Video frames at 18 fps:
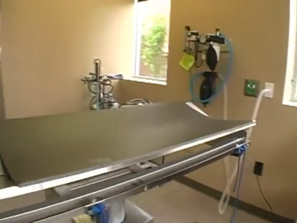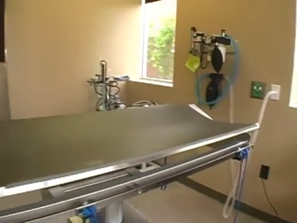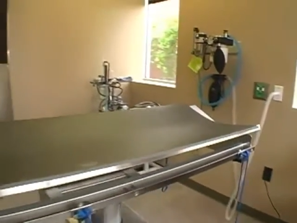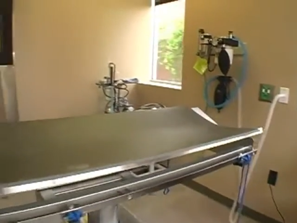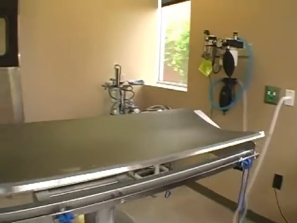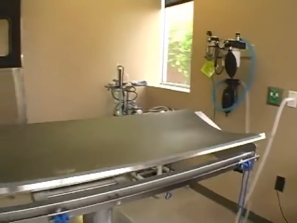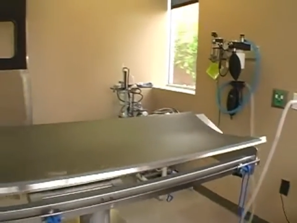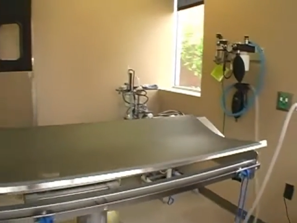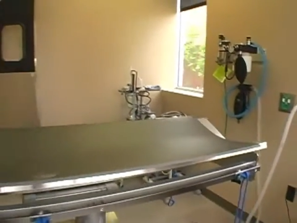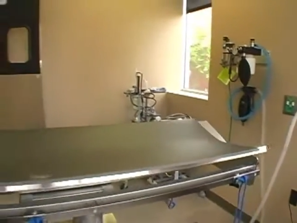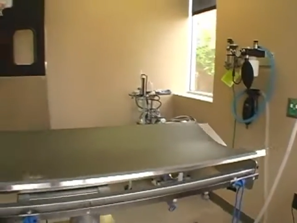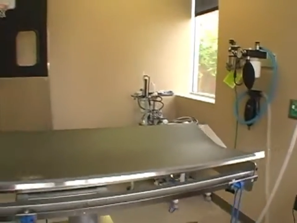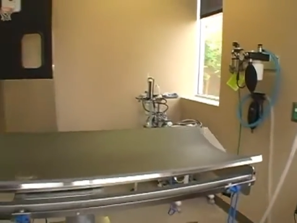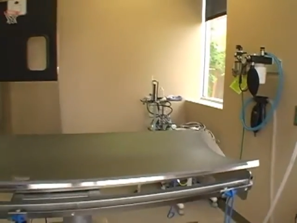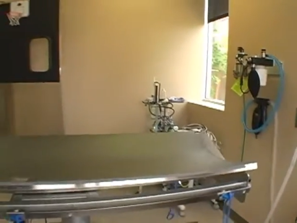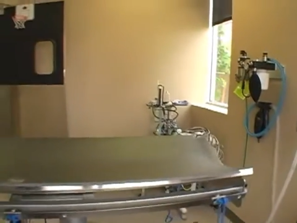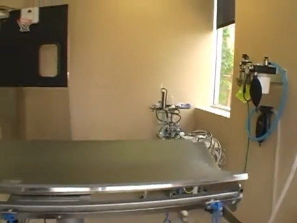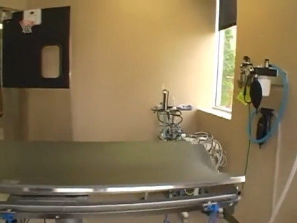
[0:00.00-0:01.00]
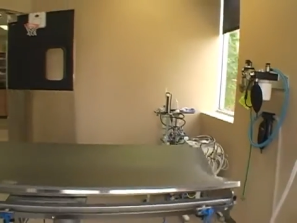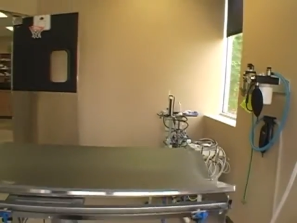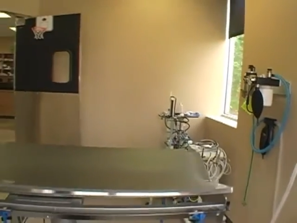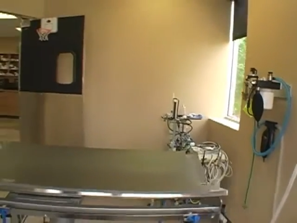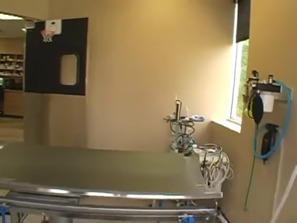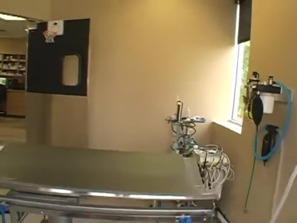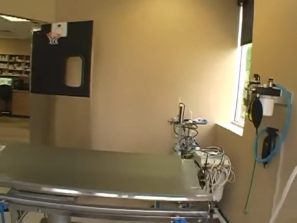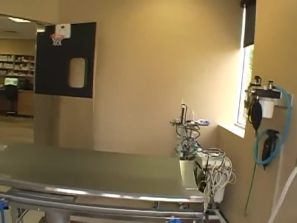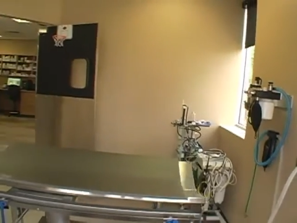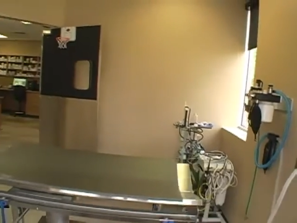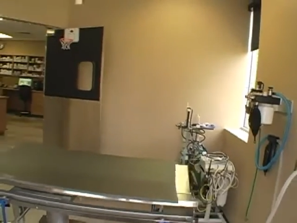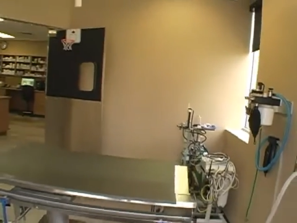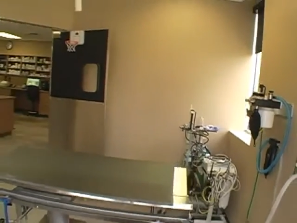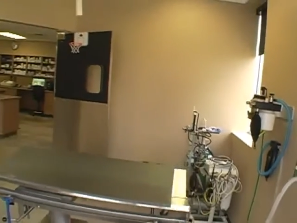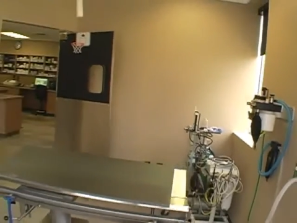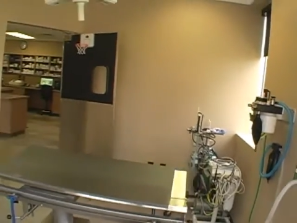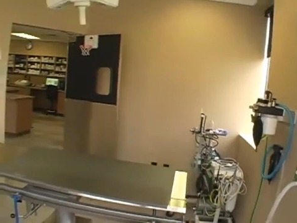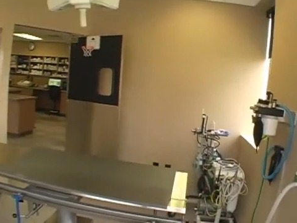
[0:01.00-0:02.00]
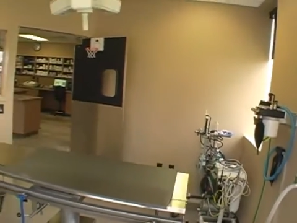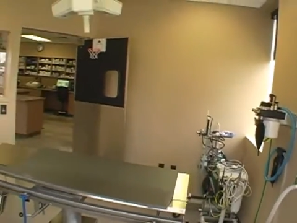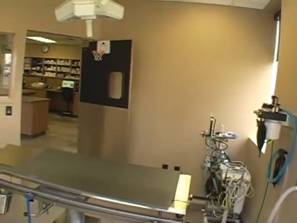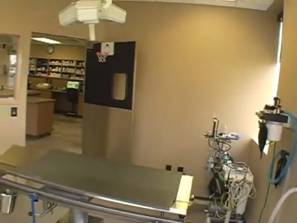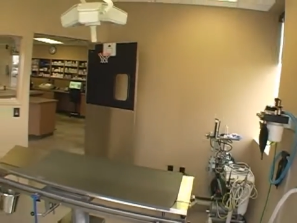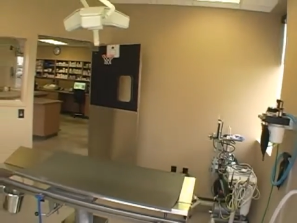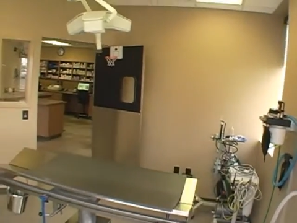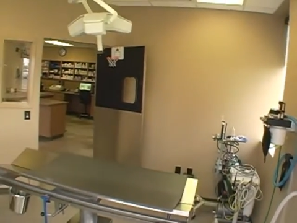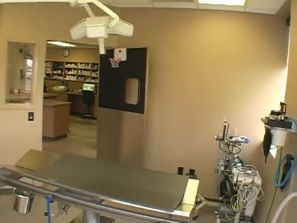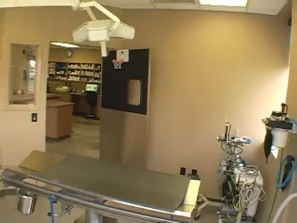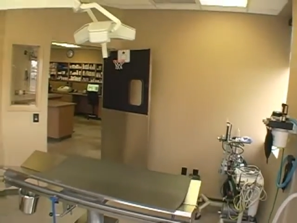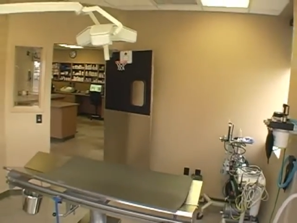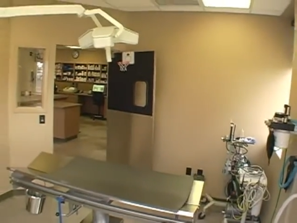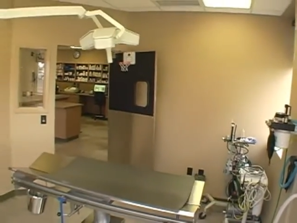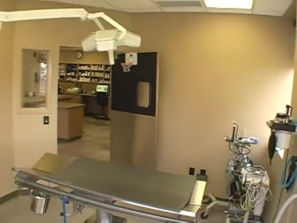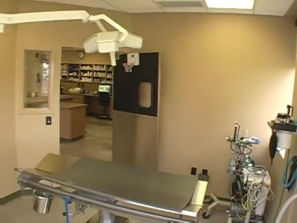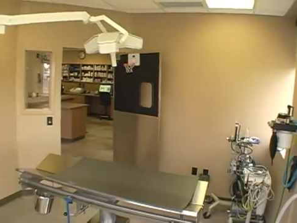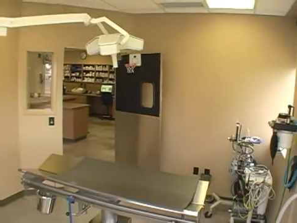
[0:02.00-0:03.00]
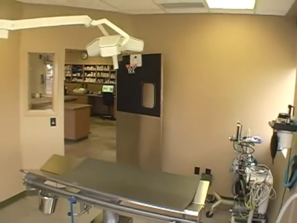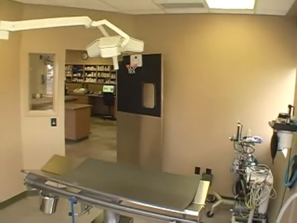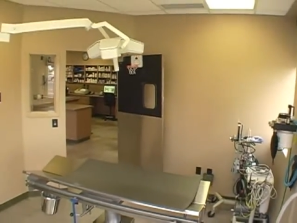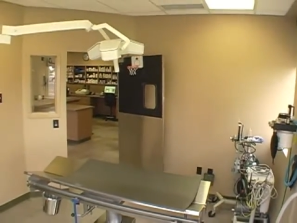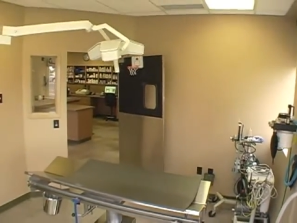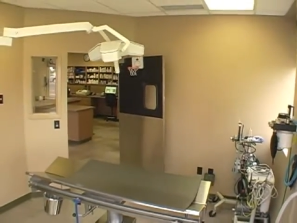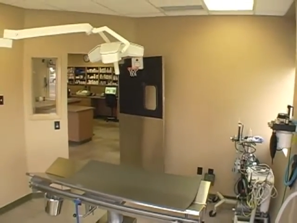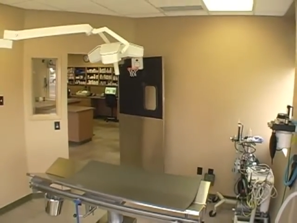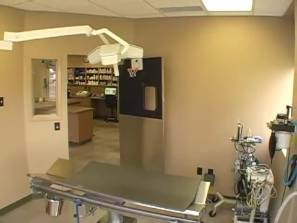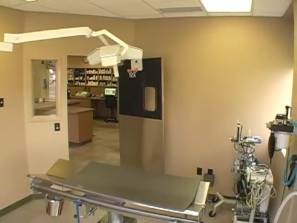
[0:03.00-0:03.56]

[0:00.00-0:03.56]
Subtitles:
No face is visible, so there are no lips to read.